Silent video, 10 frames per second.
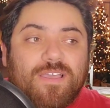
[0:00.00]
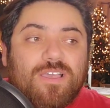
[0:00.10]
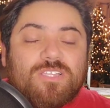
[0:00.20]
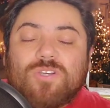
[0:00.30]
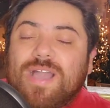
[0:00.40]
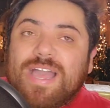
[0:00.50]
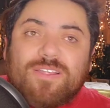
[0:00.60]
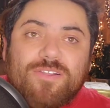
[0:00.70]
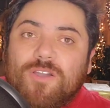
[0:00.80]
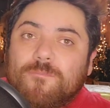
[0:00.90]
So I
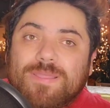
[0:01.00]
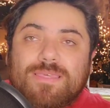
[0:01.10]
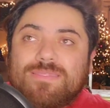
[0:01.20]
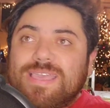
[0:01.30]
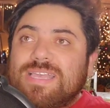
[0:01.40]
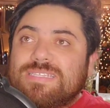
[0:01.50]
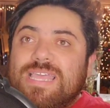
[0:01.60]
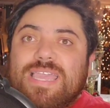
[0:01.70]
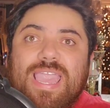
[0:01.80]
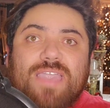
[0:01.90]
don't know, but the thing is,
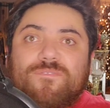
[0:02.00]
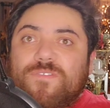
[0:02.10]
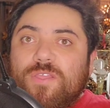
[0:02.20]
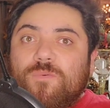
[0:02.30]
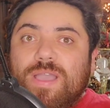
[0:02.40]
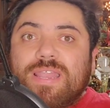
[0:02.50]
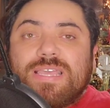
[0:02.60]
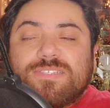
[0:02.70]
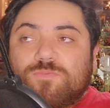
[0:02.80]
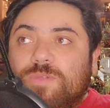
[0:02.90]
like, everyone
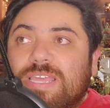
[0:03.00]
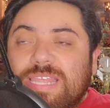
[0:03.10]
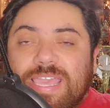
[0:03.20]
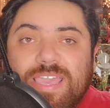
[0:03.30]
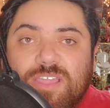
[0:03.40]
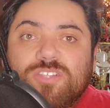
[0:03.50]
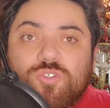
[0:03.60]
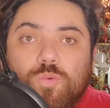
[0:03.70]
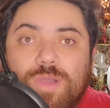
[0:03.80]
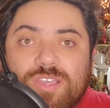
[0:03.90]
is really eager
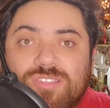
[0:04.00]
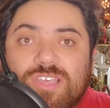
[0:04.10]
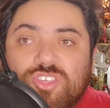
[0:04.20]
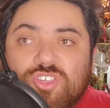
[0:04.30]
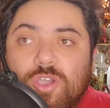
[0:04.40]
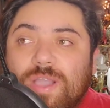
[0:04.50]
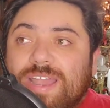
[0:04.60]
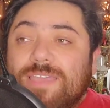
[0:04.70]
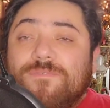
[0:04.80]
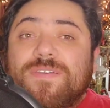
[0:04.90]
to watch that show. And
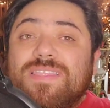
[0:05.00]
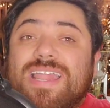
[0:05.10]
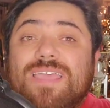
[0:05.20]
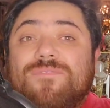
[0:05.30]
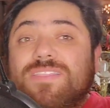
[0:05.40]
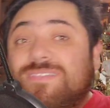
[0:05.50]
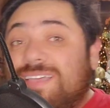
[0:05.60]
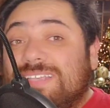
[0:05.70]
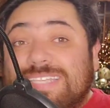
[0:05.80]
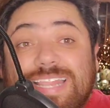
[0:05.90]
I feel that if it
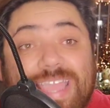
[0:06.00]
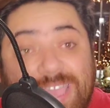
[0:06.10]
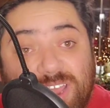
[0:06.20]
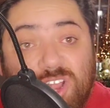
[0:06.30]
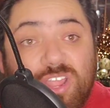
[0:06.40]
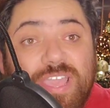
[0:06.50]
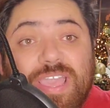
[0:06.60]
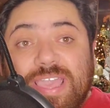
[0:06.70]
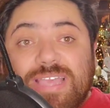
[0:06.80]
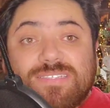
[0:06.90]
doesn't air,
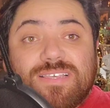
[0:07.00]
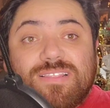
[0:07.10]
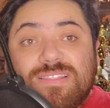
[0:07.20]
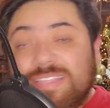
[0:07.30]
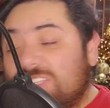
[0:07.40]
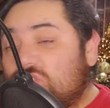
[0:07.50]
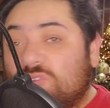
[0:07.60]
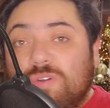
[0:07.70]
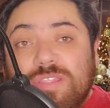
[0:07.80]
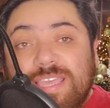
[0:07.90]
is
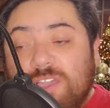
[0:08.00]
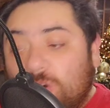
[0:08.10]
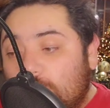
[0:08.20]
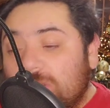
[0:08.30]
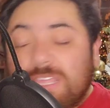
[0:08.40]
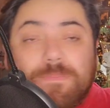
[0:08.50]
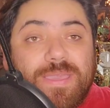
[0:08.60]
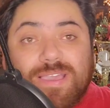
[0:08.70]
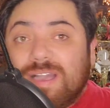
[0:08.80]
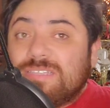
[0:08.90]
literally only
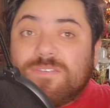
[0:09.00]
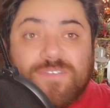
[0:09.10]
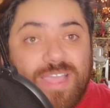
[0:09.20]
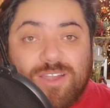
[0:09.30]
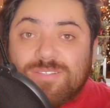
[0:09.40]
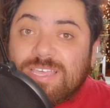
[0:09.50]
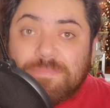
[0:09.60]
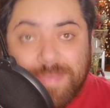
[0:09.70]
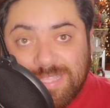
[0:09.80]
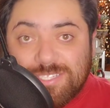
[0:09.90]
because of Caroline
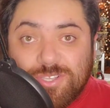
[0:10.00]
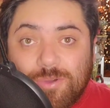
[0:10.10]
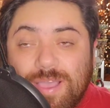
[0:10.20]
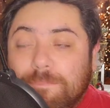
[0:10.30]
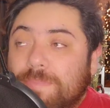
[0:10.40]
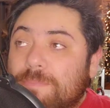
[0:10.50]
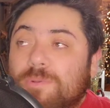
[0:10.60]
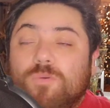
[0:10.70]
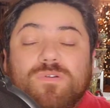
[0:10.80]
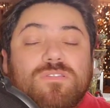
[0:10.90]
Manso, and
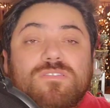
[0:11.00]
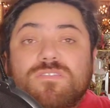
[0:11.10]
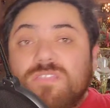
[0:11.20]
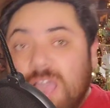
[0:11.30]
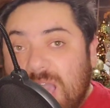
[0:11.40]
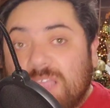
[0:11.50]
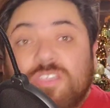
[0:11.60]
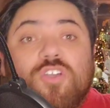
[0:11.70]
people will not